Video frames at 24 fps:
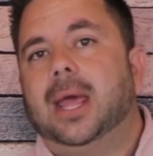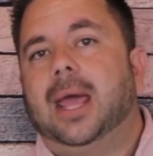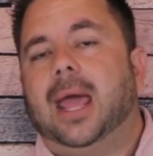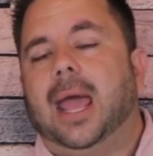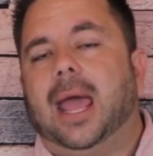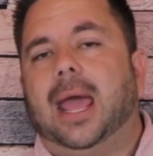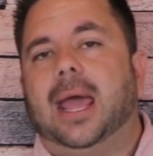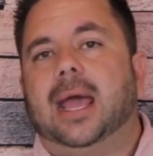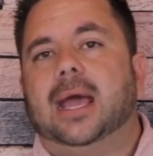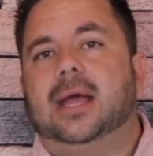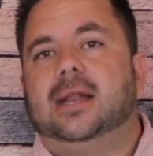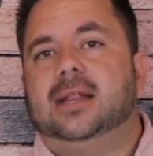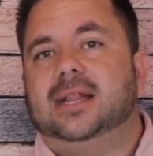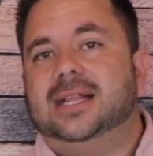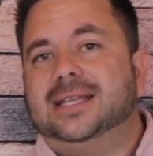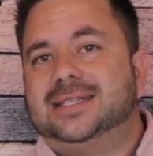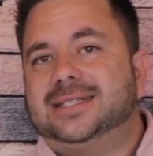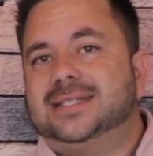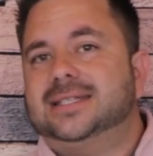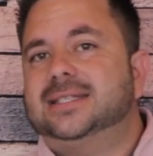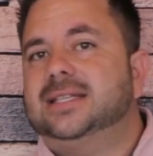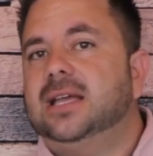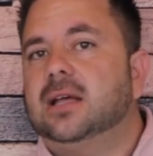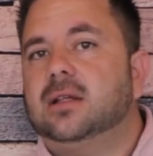And this
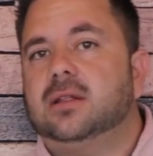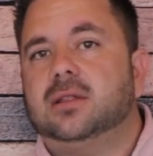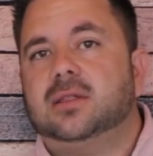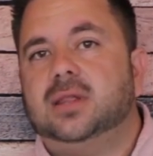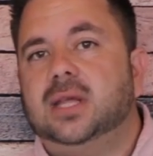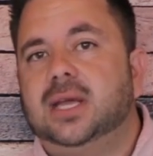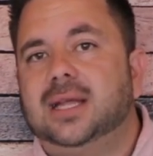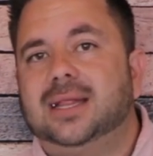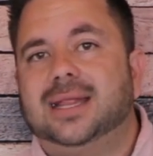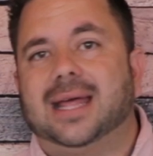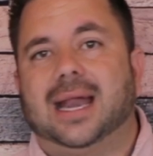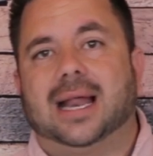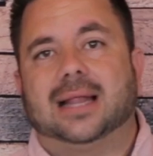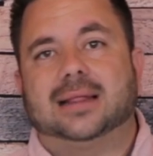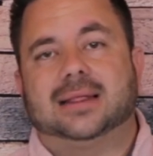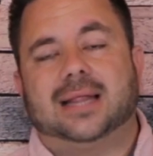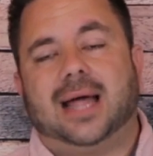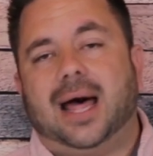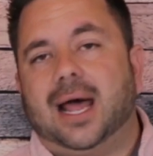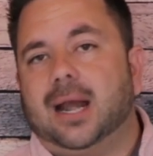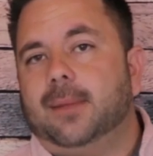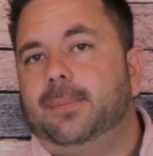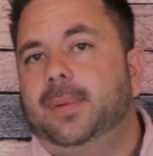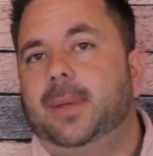is the other thing that a
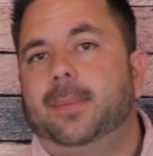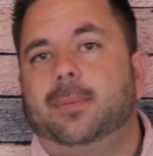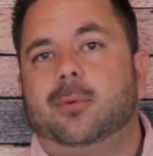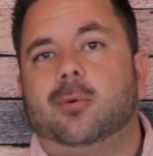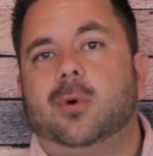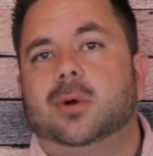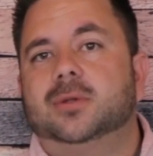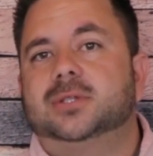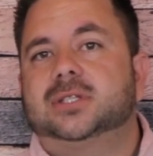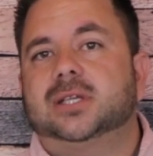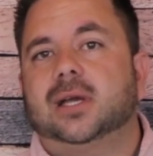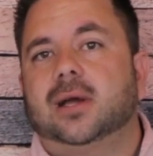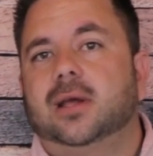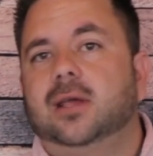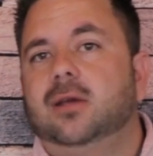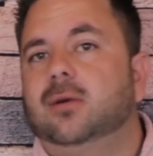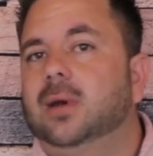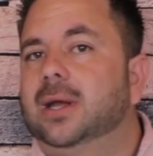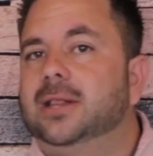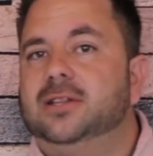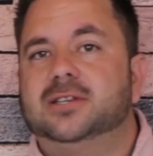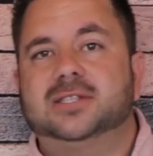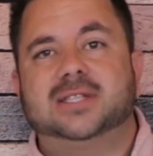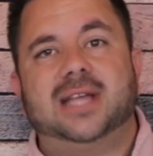lot of people won't tell you,
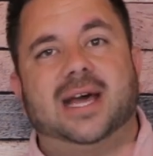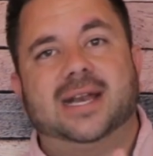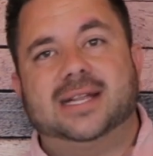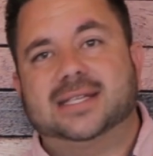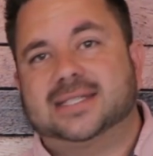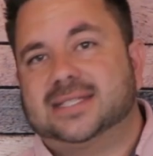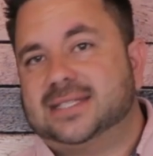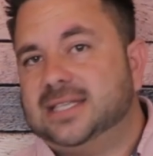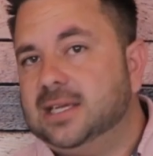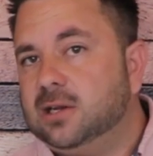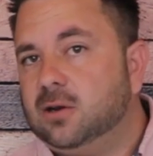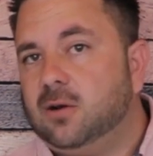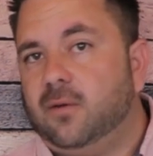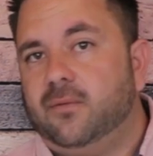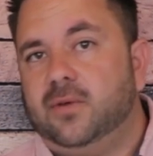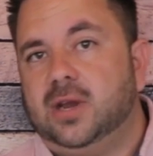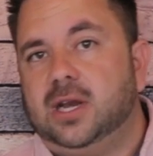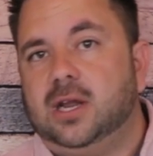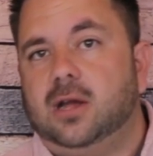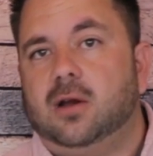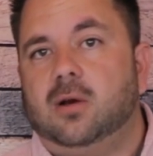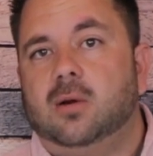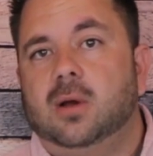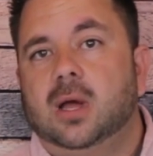and there's not a single
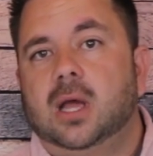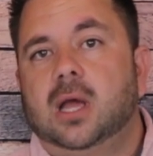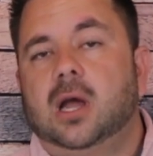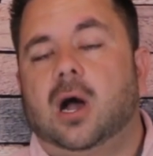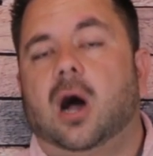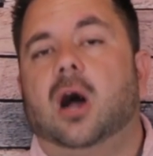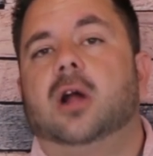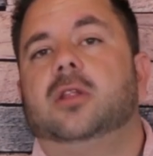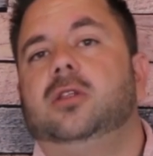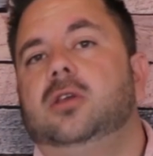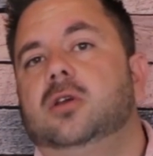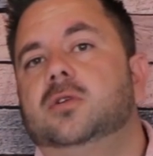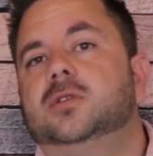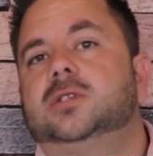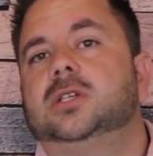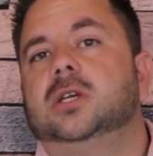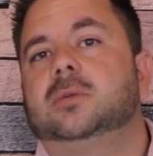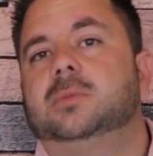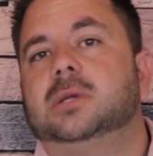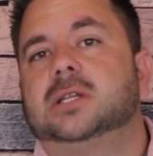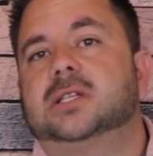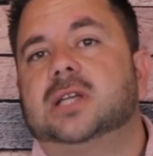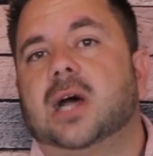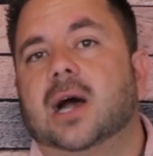video on YouTube
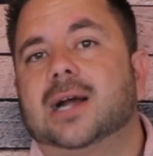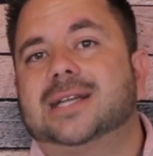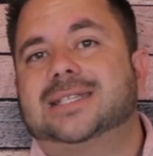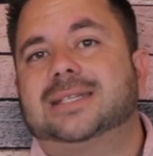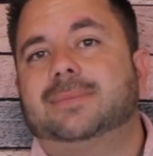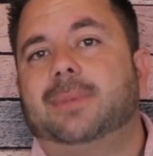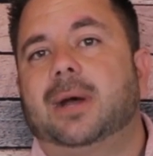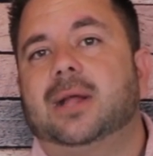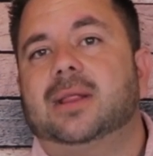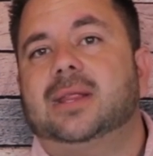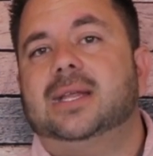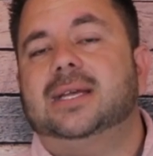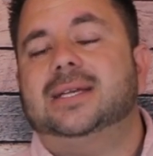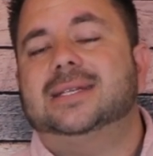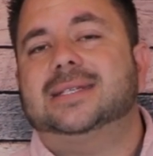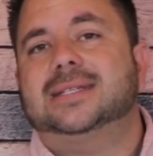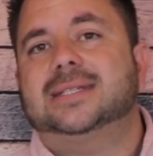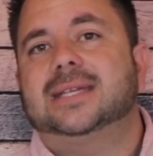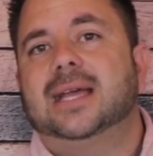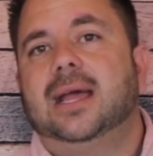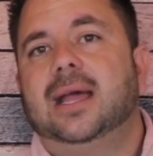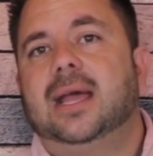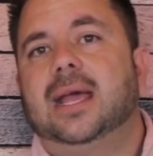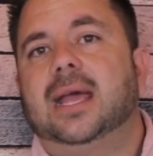that talks about this,
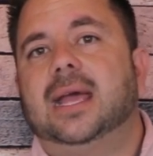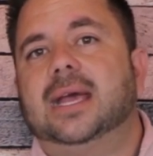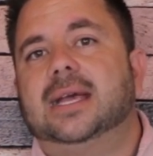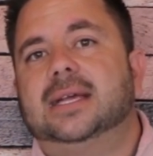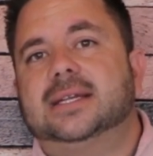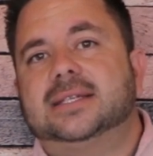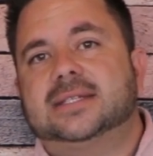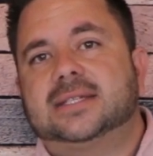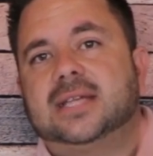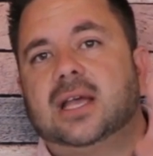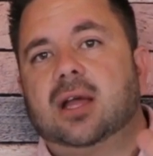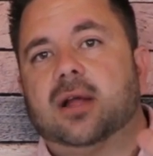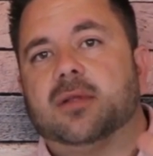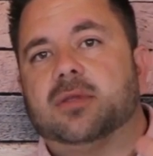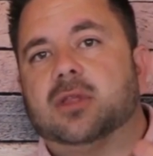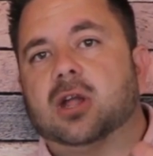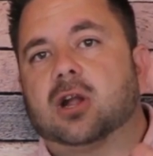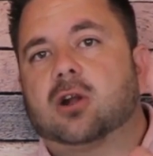is the